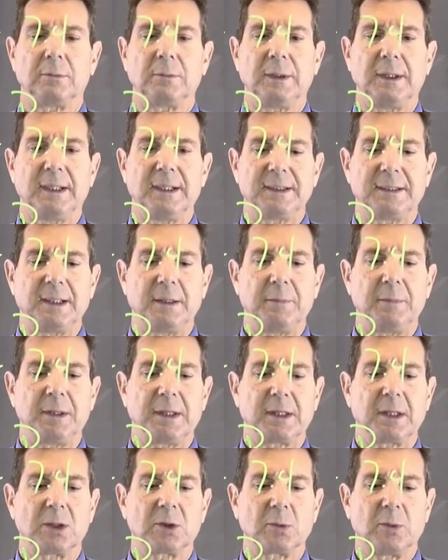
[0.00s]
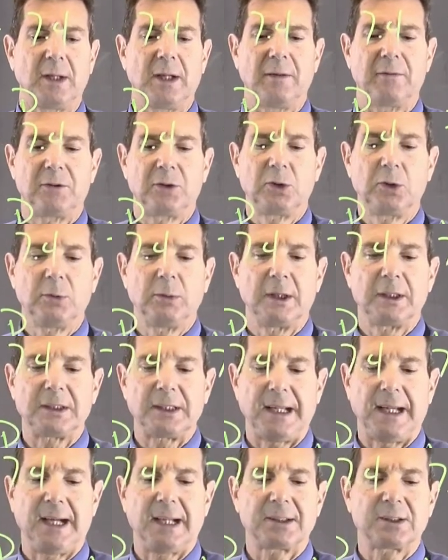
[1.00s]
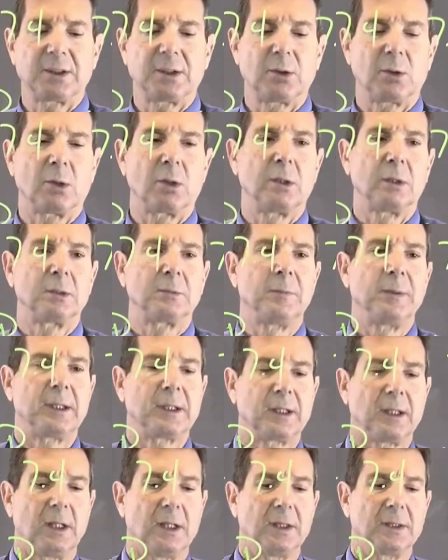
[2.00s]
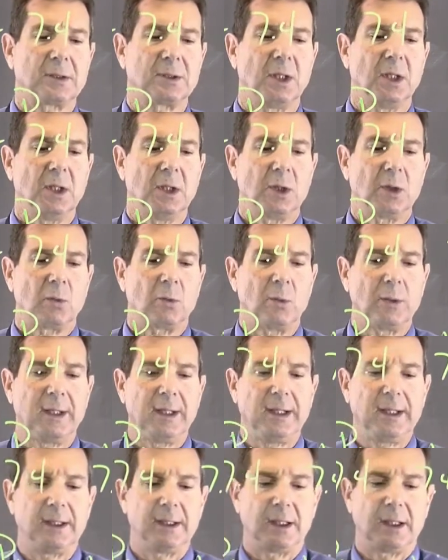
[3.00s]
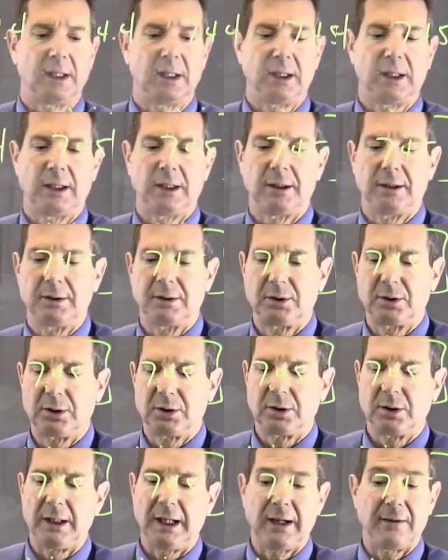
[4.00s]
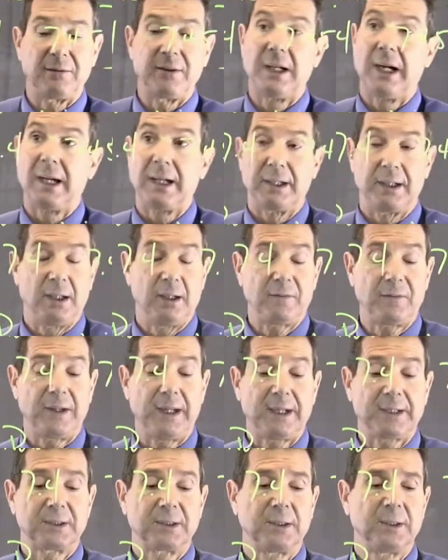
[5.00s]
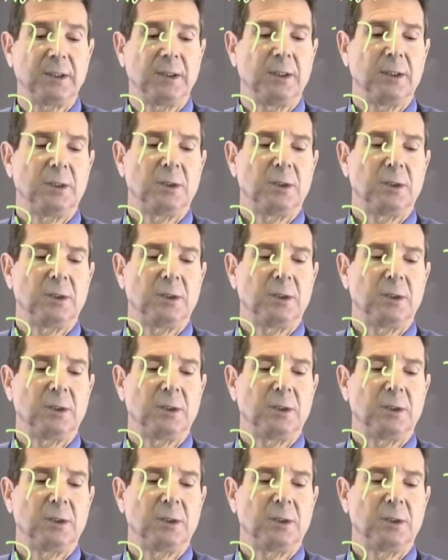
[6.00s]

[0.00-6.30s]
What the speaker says: Is it because we have too much acid, or is it because we have not enough acid,